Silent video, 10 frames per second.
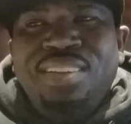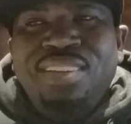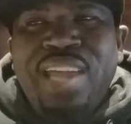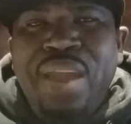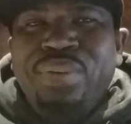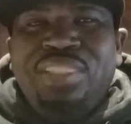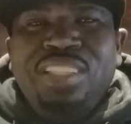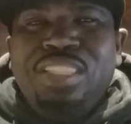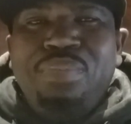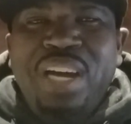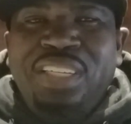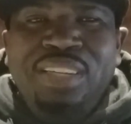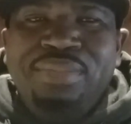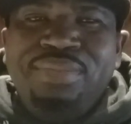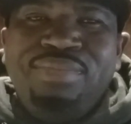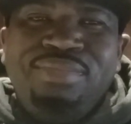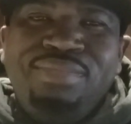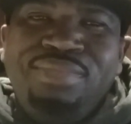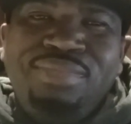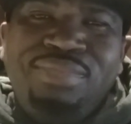Everything's about them.
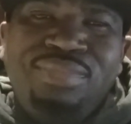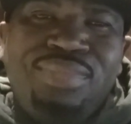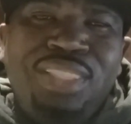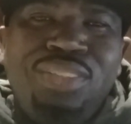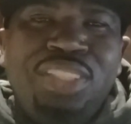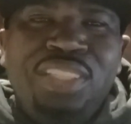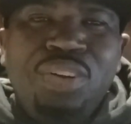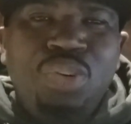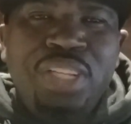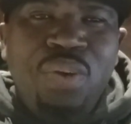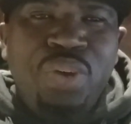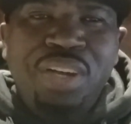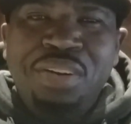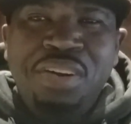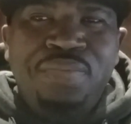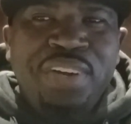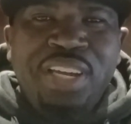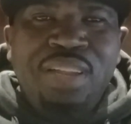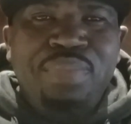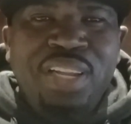Thing does not go their way, oh,
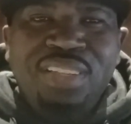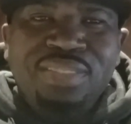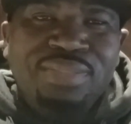forget about it.